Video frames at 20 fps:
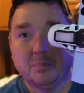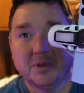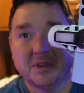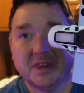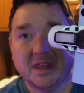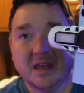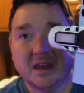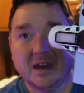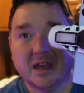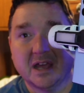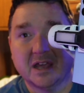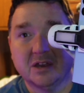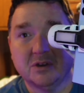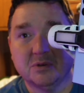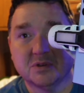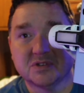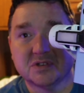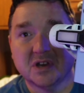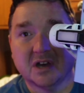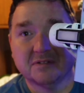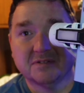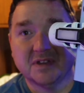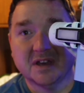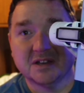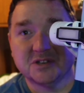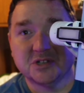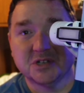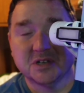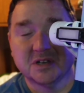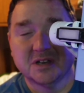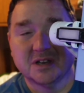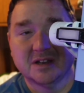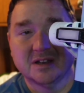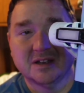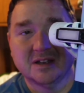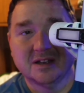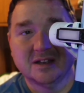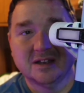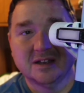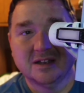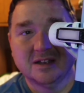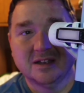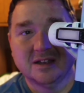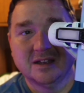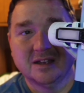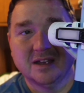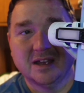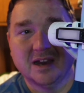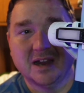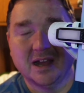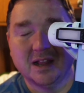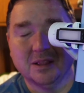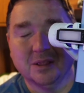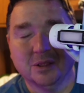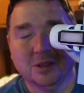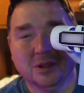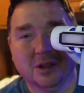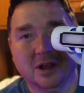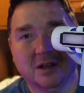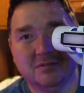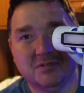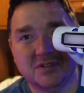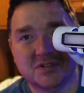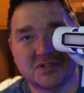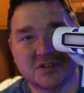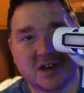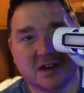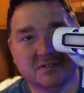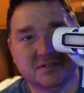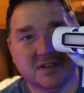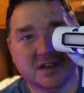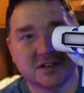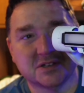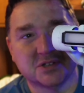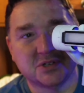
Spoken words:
But then I can do a soft touch. And I love the soft